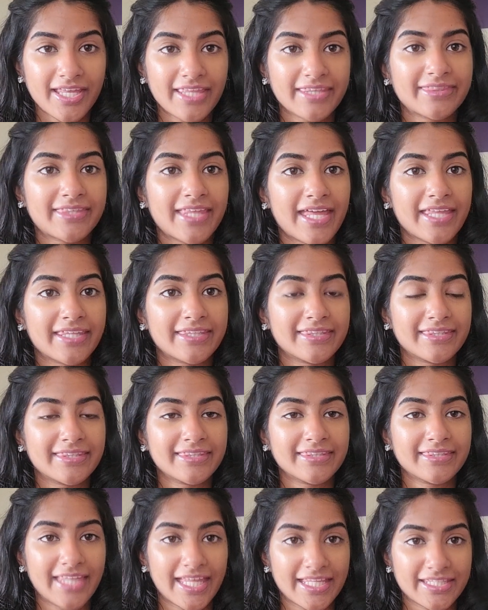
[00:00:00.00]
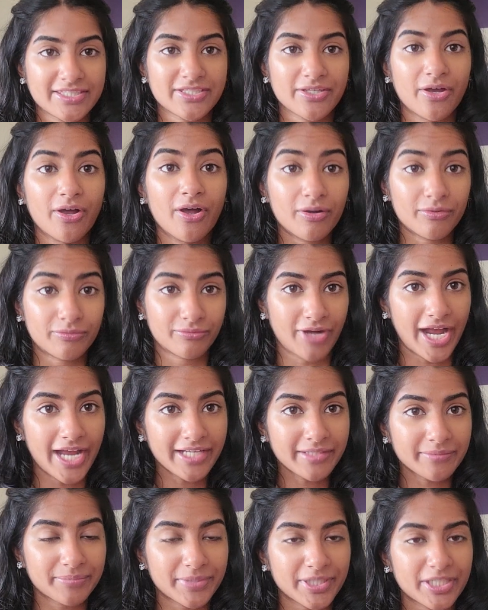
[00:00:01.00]
then that's
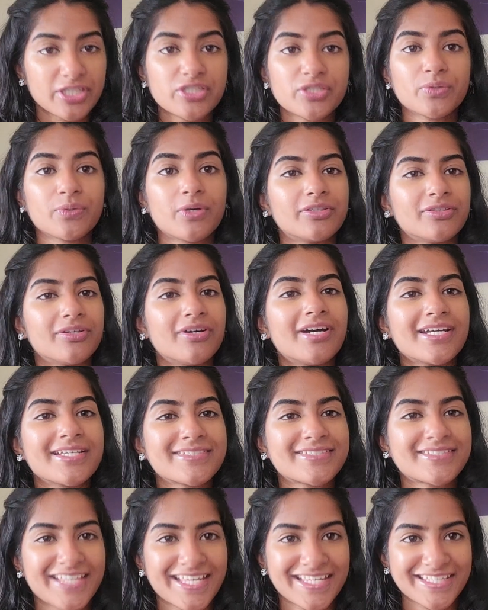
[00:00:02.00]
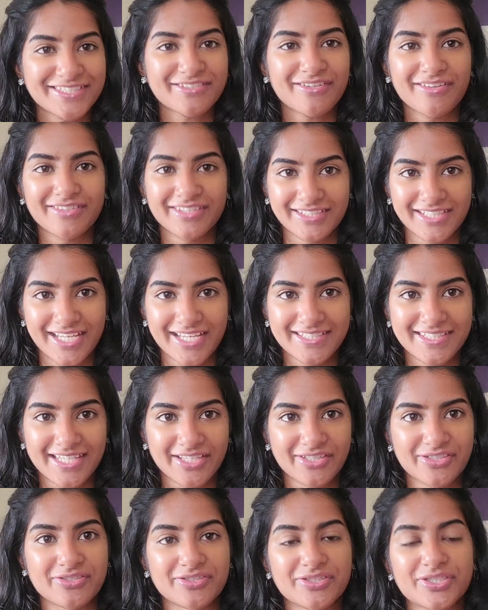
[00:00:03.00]
alright because you are not assessed on the
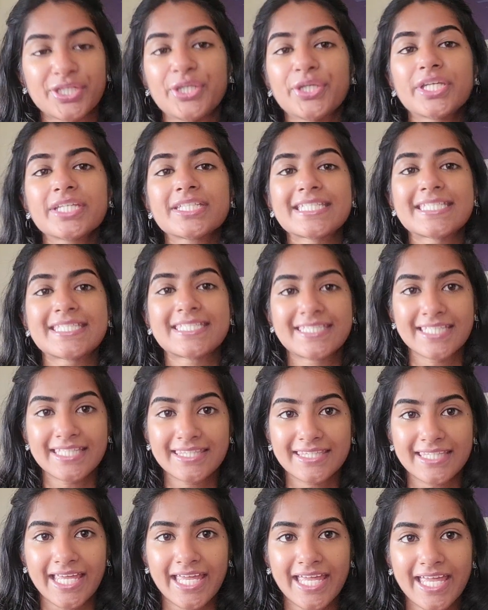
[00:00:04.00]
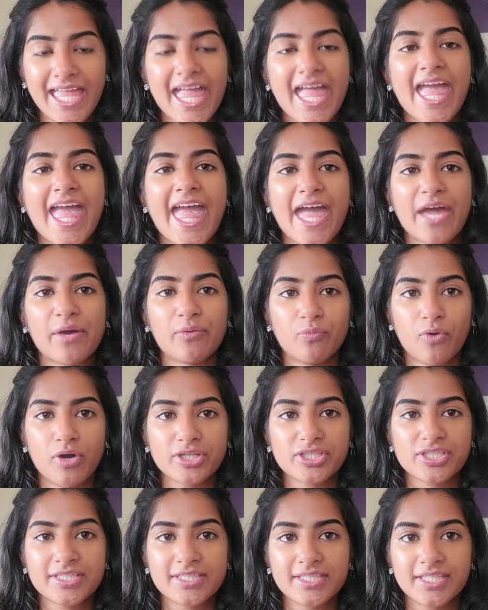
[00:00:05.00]
dissection. So you can just sit there and
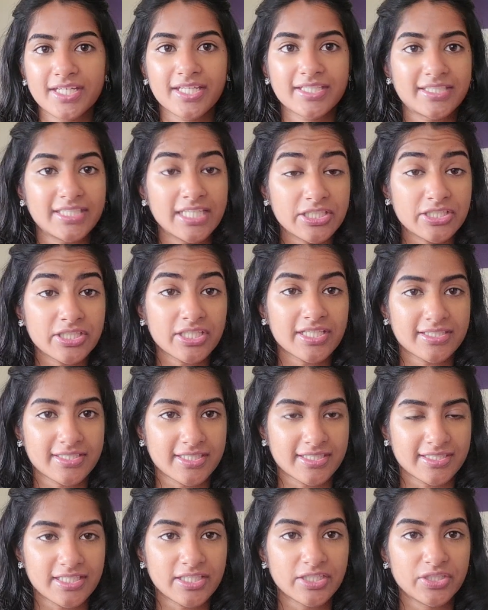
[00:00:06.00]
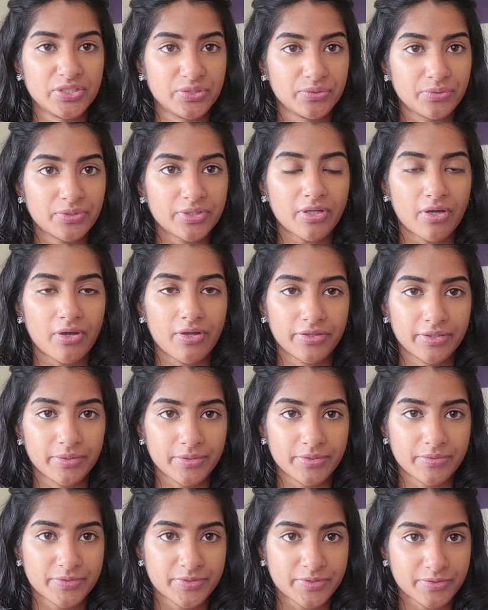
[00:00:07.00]
watch the teaching assistant do it on
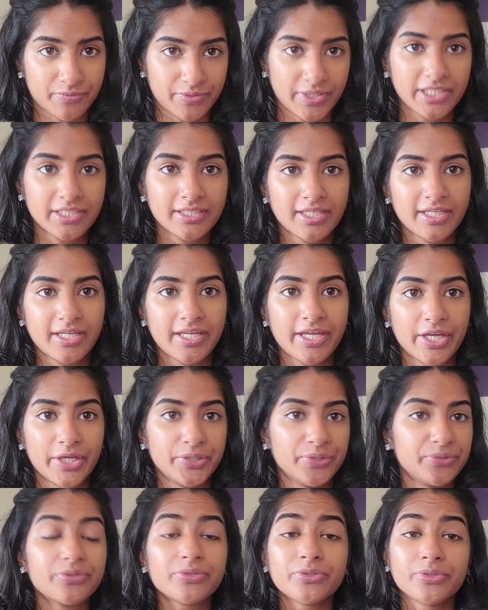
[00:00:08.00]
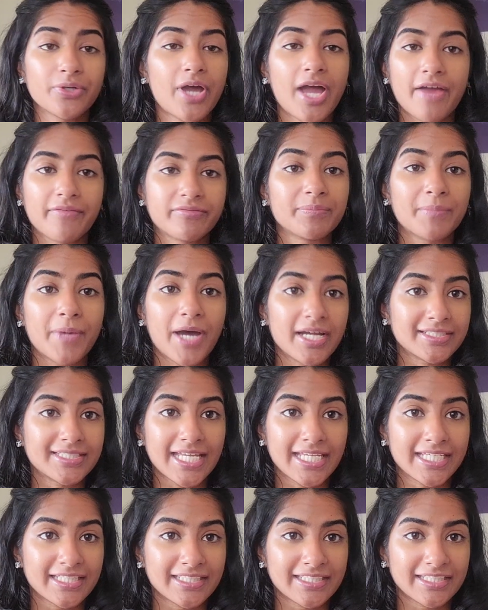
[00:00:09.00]
the screen. You do not have to
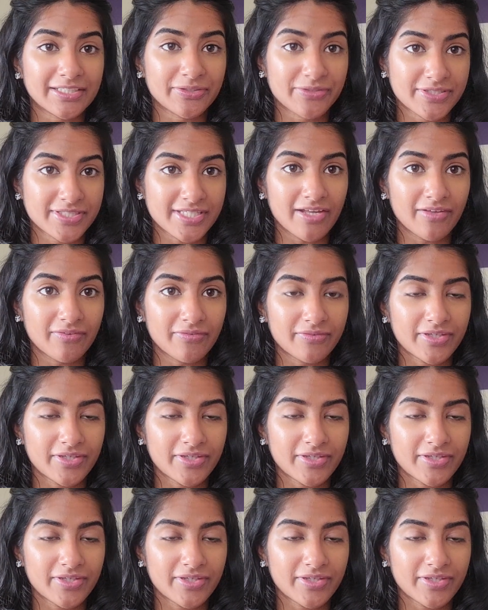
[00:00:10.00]
partake in it yourself.